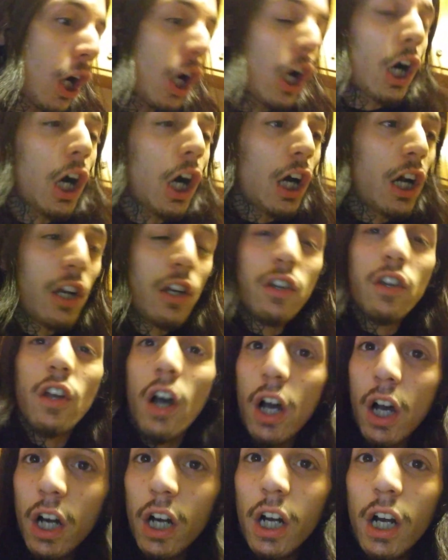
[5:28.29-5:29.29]
Her
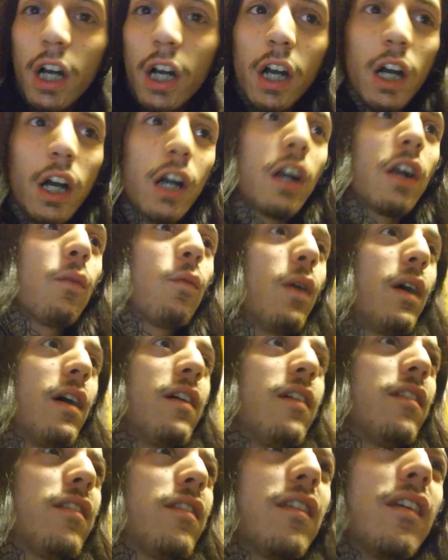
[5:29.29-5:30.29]
daughter
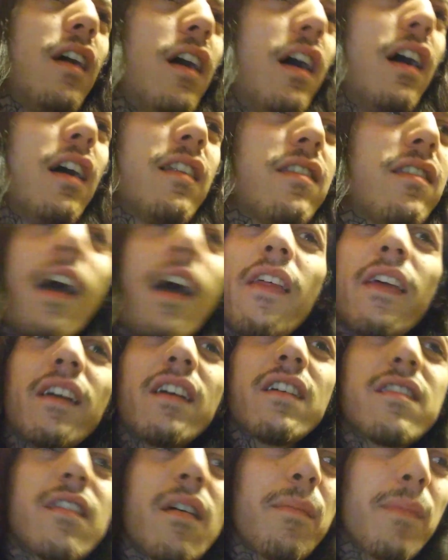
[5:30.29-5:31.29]
was uh, telling
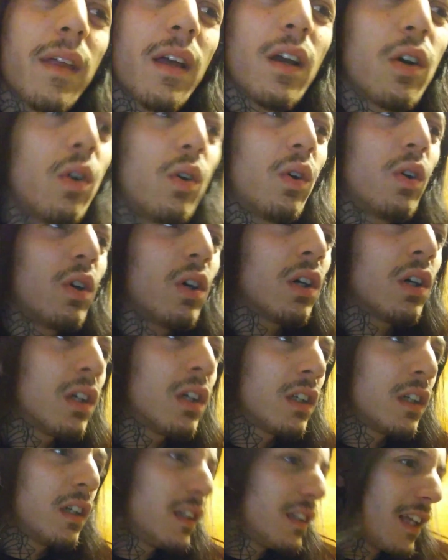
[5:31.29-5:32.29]
us something cool
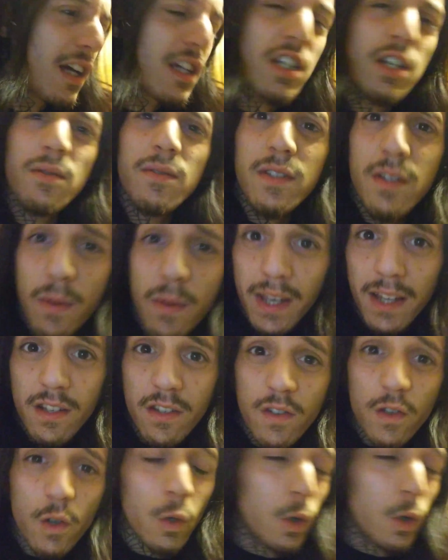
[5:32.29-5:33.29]
that she was doing in
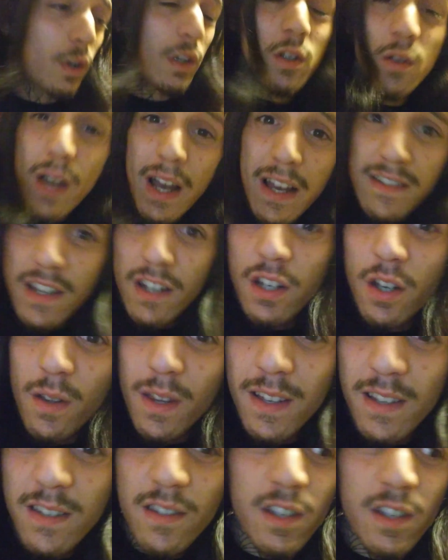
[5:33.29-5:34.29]
school. And you guys could do
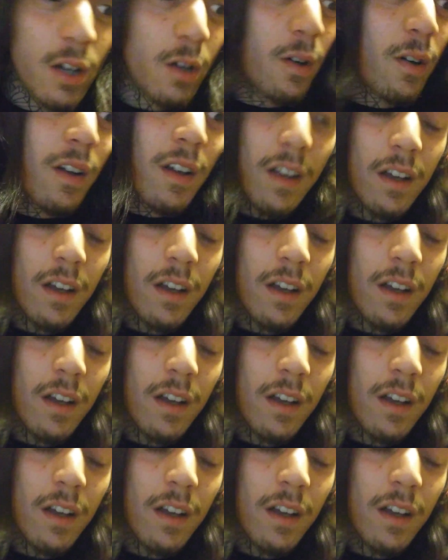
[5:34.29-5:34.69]
this too.